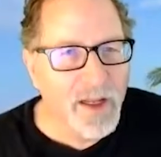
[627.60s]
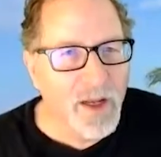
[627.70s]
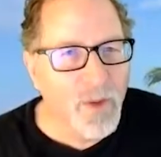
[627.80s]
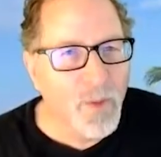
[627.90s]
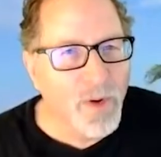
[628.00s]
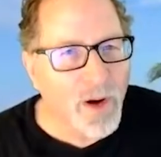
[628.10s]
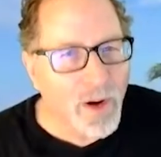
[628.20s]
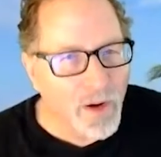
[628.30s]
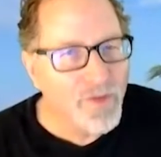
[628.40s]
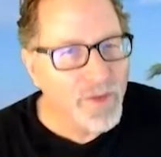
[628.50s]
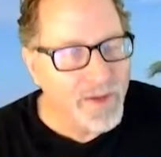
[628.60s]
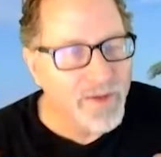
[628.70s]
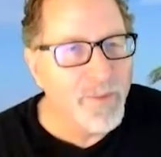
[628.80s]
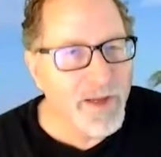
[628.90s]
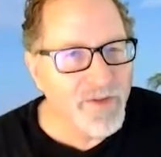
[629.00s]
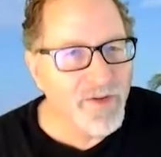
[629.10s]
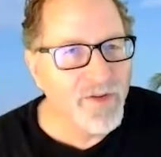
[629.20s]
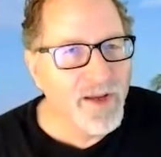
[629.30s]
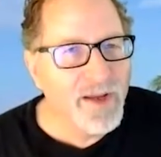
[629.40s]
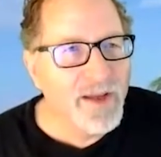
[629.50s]
will also get the message
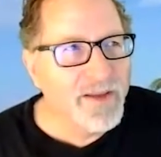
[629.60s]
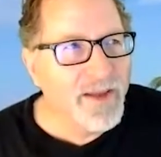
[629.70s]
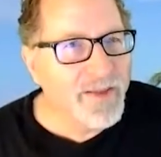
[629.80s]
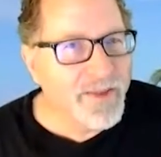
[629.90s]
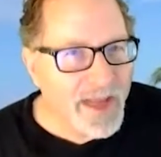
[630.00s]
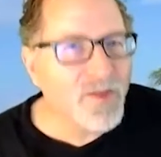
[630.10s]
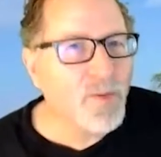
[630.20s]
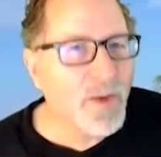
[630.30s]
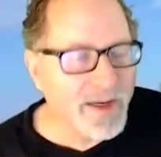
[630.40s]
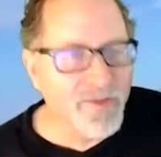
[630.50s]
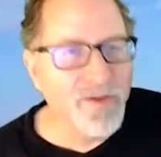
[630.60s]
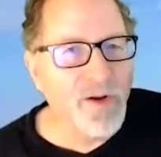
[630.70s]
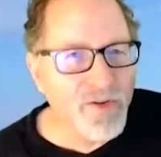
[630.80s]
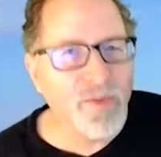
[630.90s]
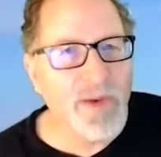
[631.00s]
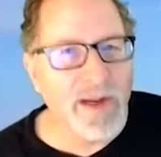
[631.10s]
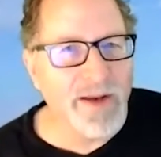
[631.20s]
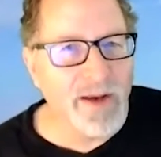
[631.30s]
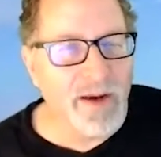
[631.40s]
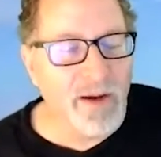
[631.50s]
that that's what gets noticed around
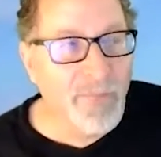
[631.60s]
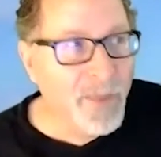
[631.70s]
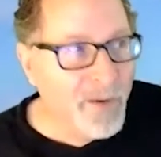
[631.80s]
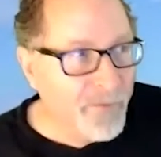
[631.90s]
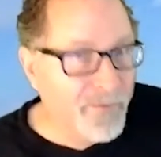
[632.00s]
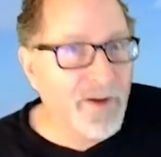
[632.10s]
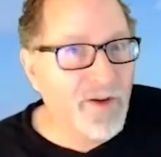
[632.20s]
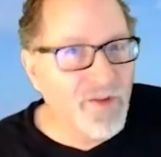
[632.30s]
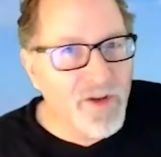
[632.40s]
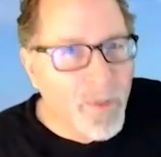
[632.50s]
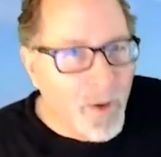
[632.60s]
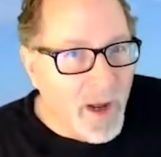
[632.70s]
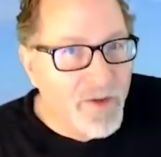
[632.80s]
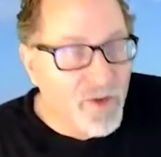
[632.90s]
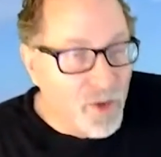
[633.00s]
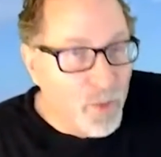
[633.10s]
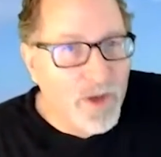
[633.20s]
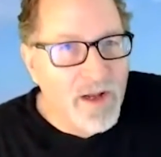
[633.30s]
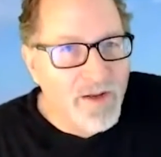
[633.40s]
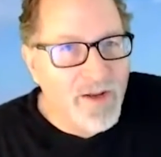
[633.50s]
here. Finishing your project, your
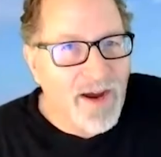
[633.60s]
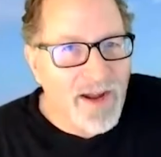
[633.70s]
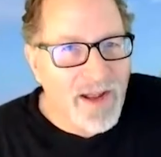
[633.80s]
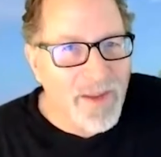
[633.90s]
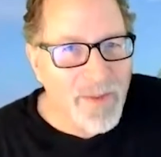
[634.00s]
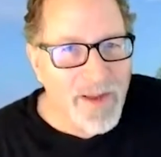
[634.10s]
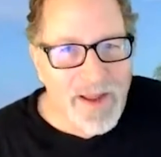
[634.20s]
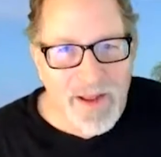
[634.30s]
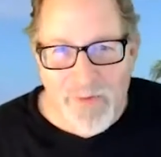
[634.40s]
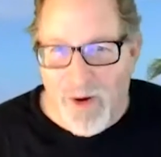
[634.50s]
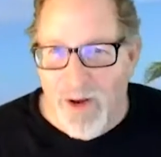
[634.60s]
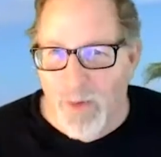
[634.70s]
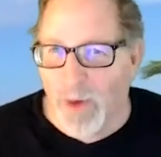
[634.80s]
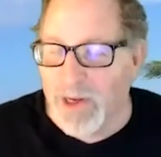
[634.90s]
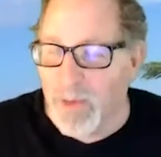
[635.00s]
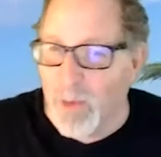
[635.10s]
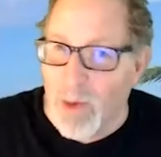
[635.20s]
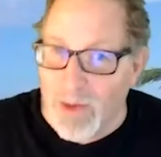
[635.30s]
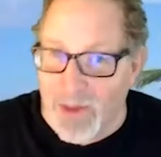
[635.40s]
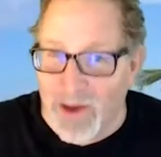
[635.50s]
work on time, working well
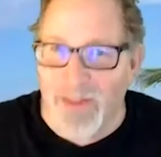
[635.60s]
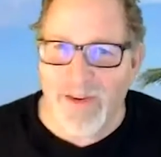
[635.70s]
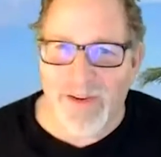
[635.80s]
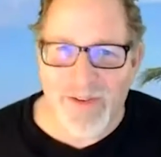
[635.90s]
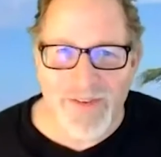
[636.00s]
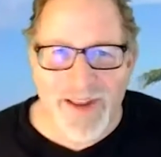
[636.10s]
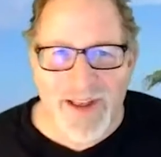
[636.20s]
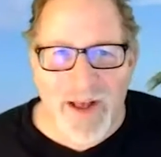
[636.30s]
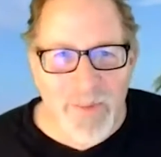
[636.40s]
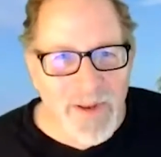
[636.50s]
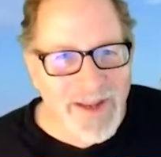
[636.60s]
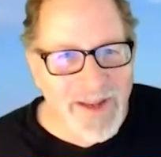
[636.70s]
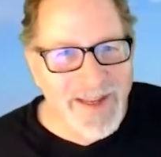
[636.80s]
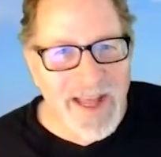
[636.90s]
with others, being,